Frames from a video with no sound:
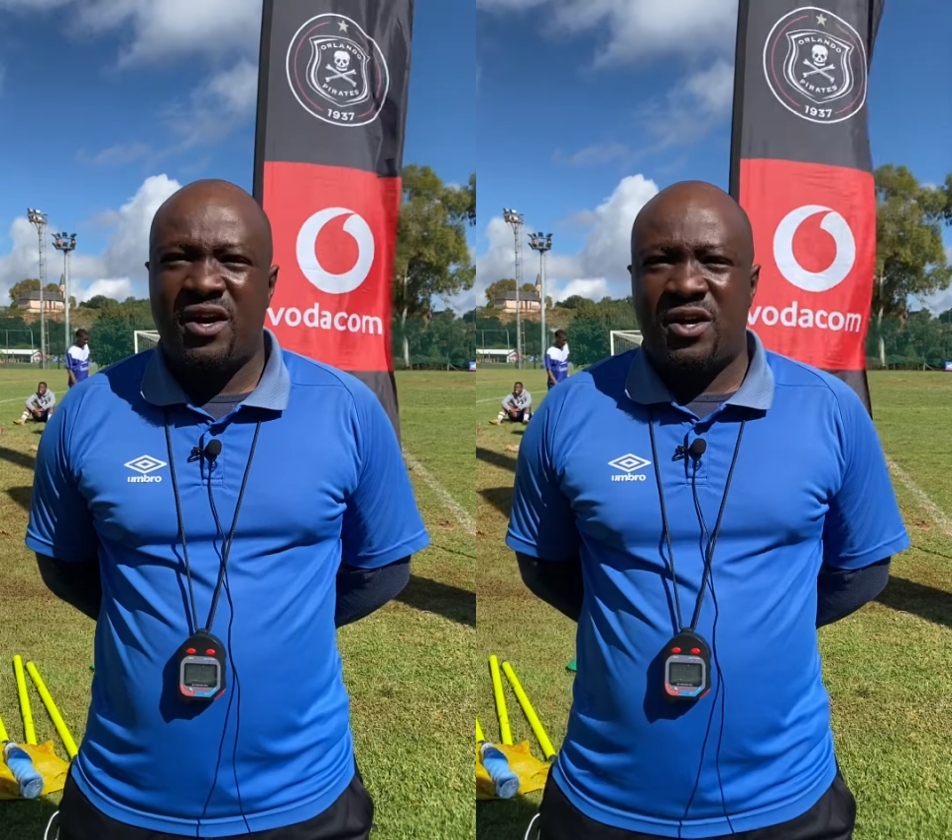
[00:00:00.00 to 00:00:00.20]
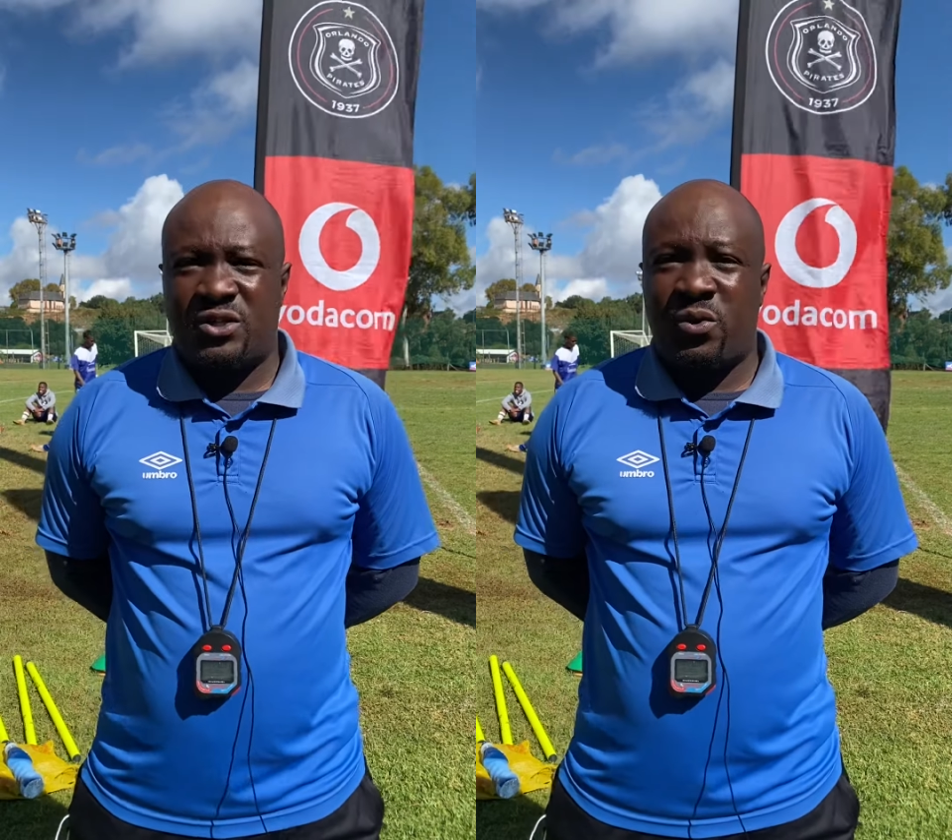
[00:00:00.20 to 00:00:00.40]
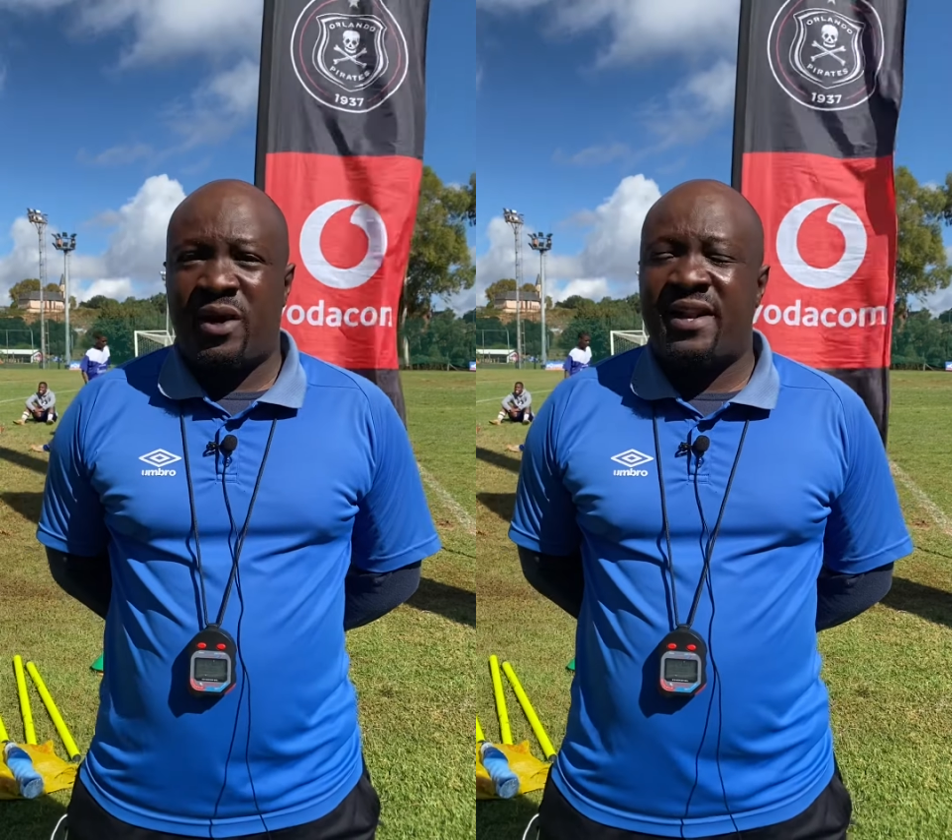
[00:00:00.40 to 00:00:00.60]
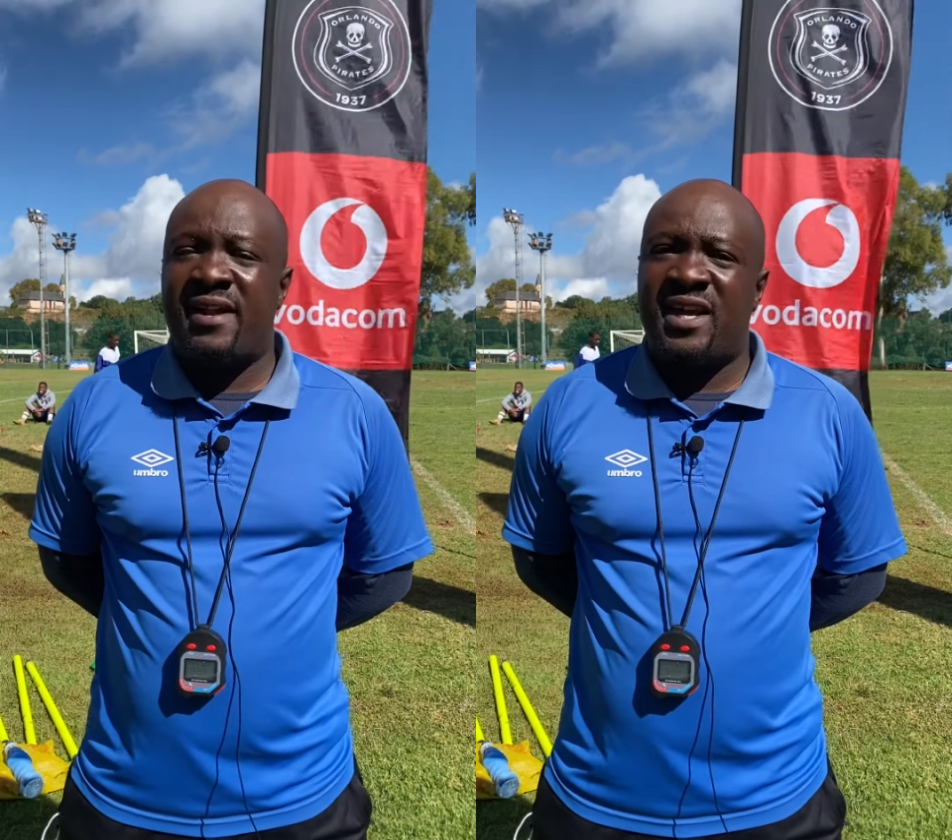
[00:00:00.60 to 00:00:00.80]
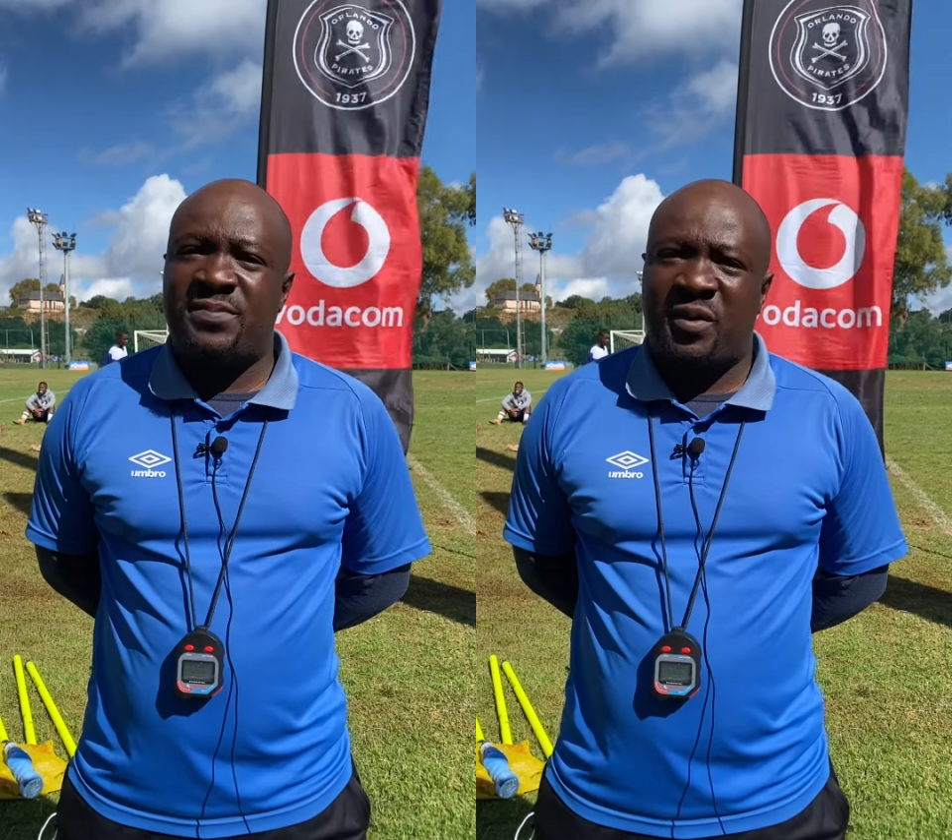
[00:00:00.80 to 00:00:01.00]
So we had a
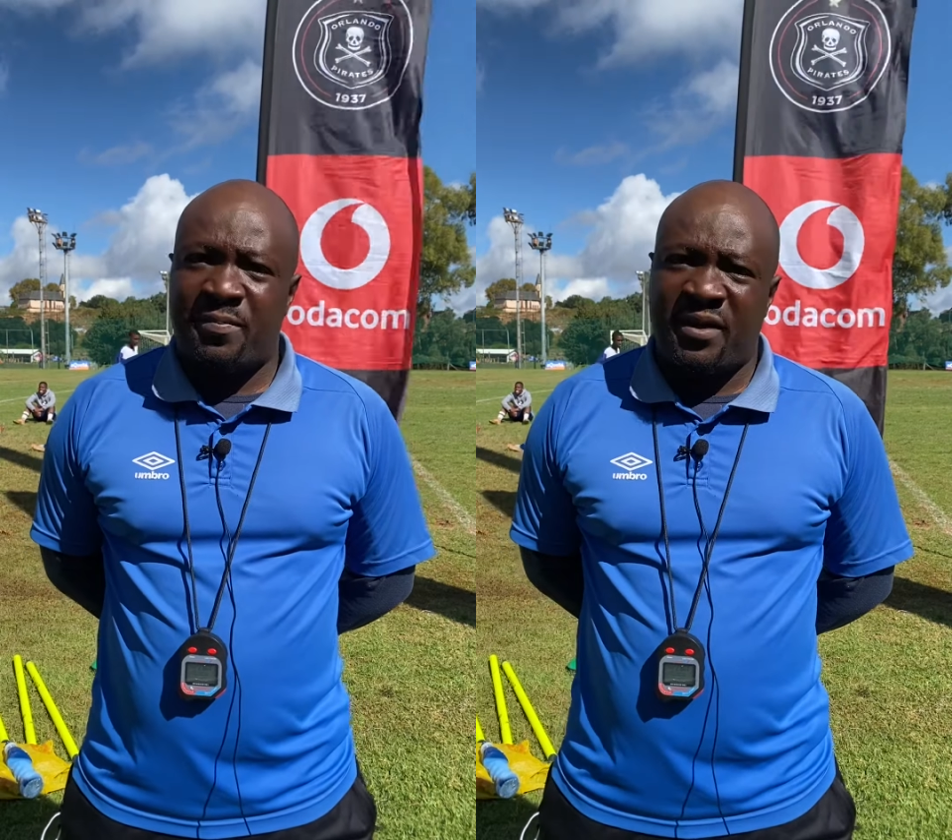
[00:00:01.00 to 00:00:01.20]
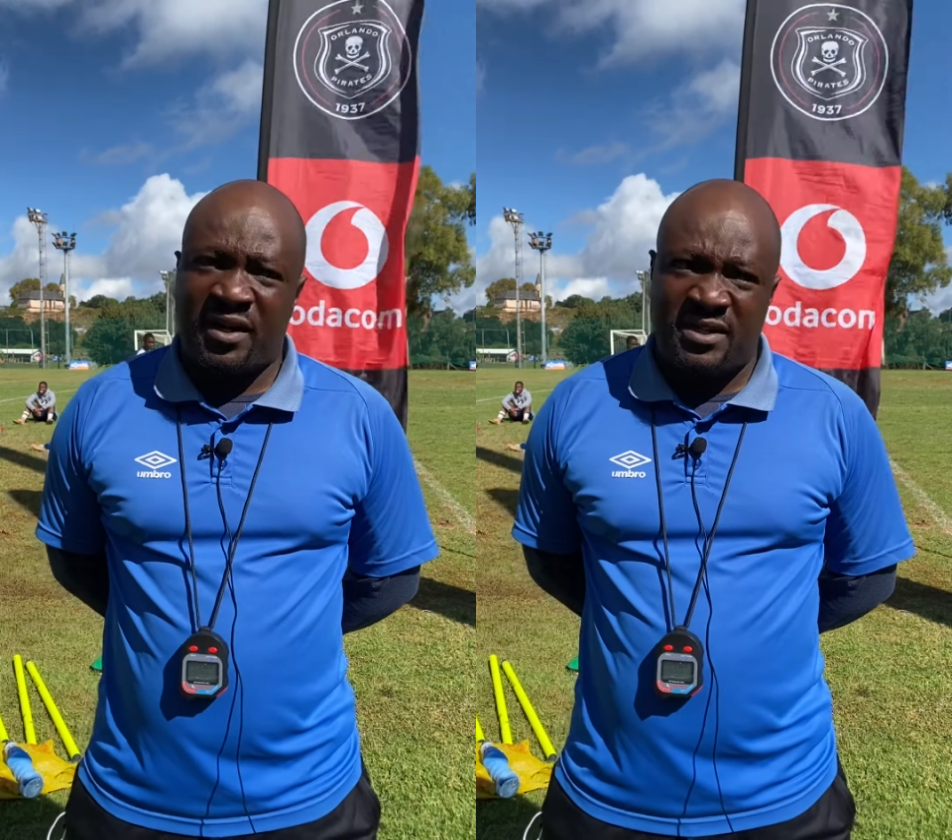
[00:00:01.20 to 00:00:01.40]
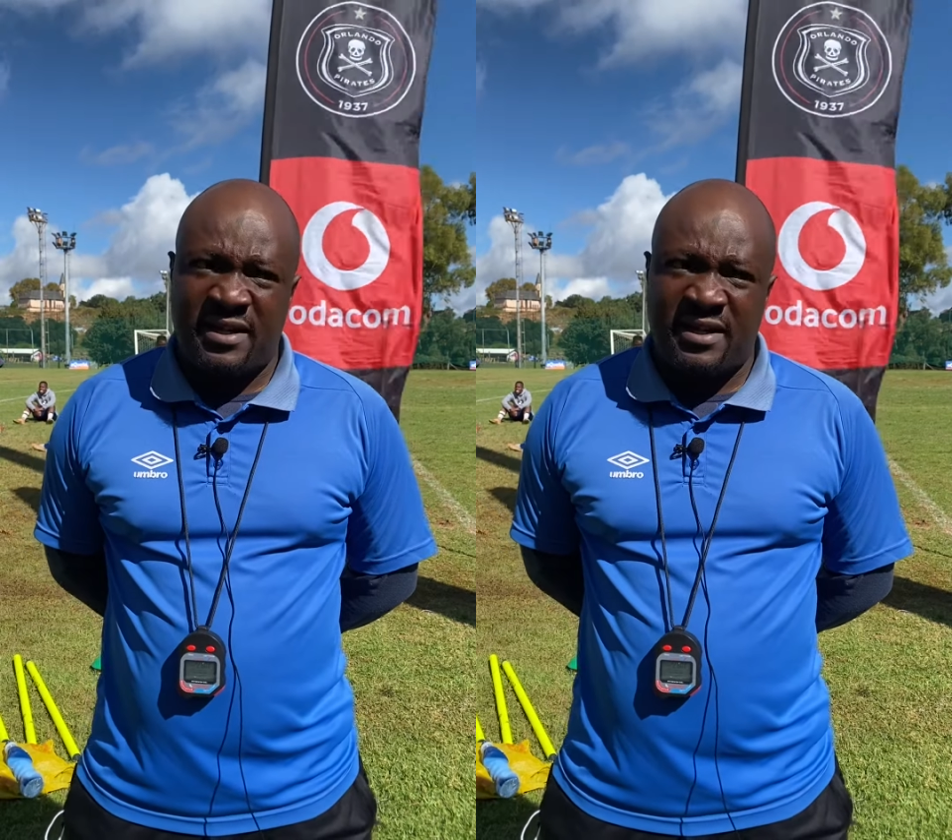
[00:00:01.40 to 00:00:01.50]
nice preparation.